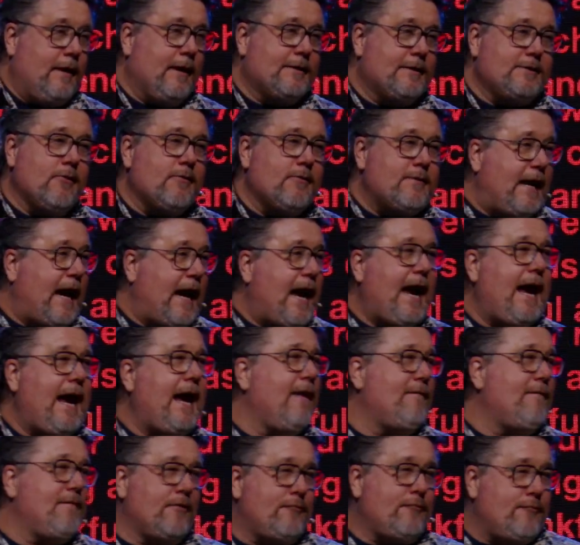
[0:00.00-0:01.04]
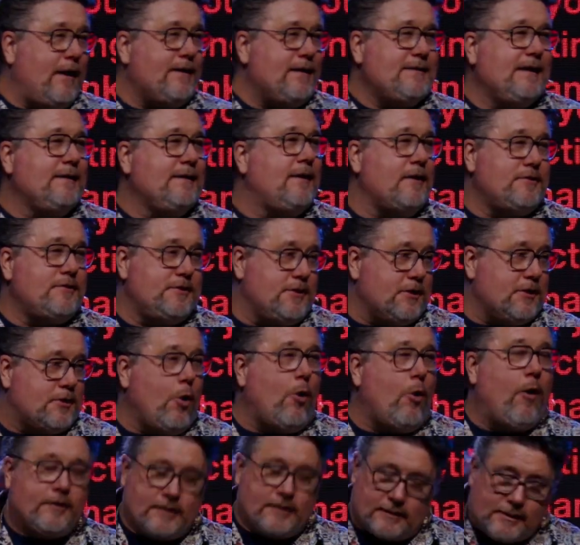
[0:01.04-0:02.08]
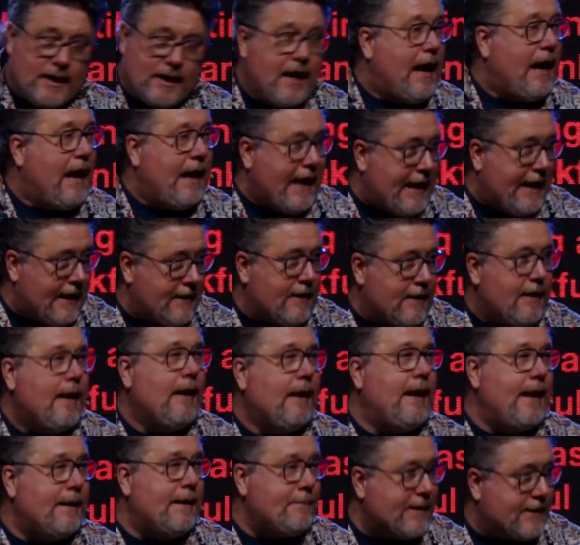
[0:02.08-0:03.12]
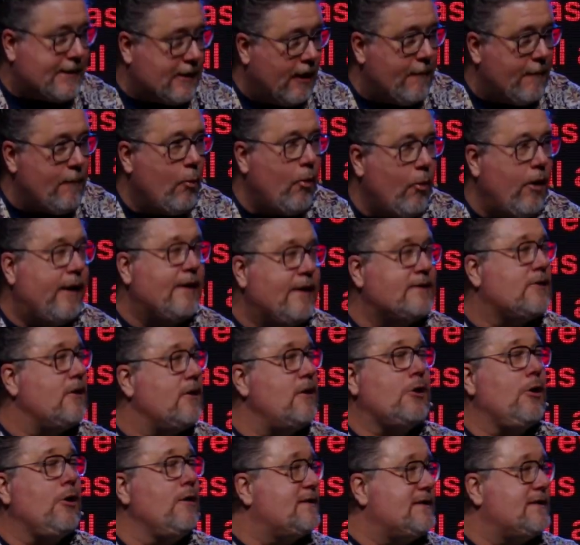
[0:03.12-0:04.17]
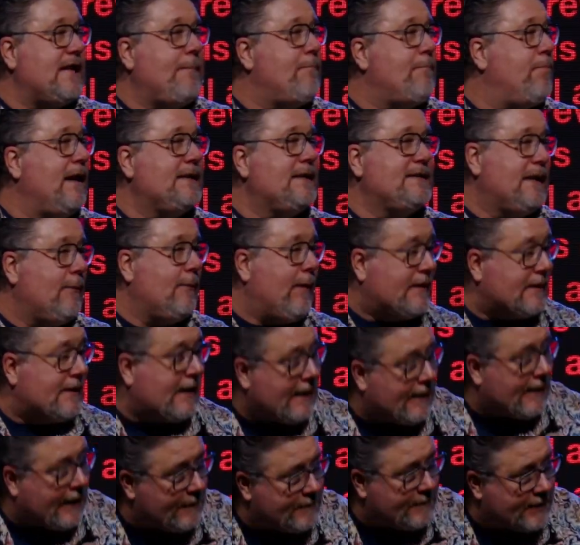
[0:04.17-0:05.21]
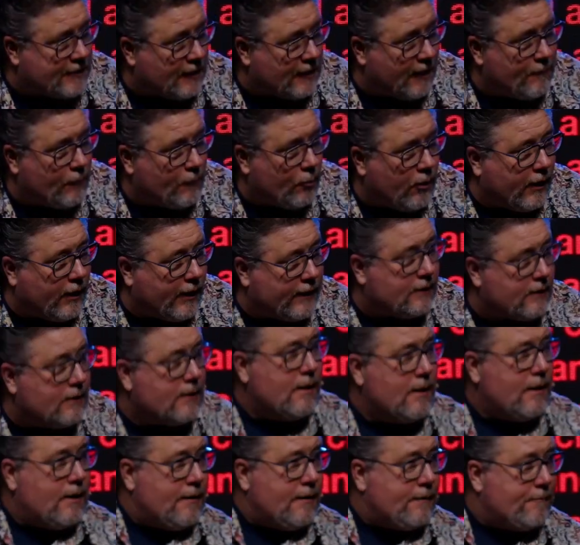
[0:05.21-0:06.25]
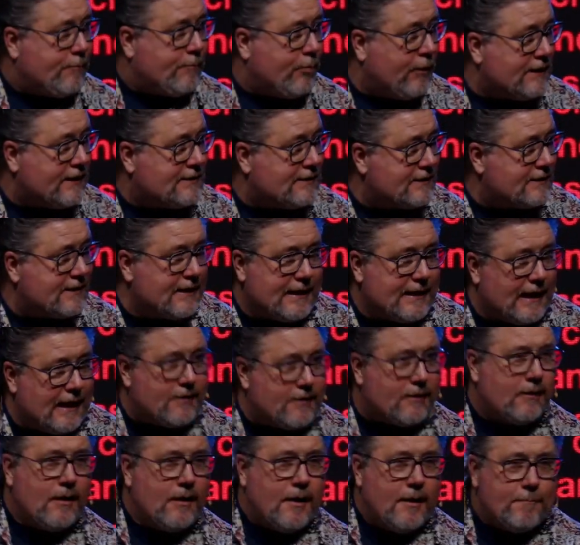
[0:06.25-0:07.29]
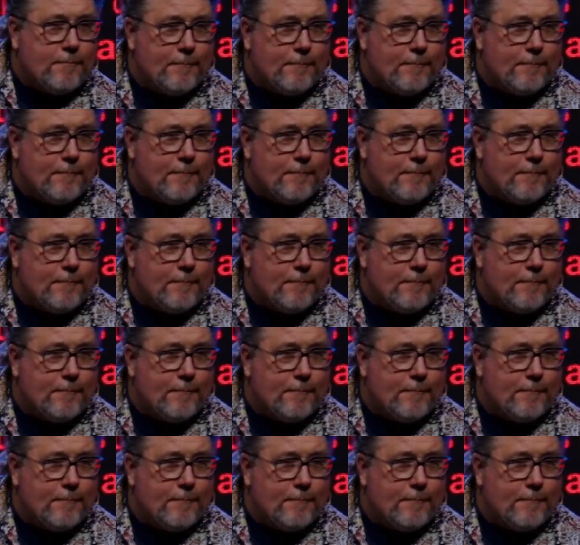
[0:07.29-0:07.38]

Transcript: It's okay if the dressing touches the corn. Just let it become one. It's going to go in the same place anyway. Let it become one. Press it together.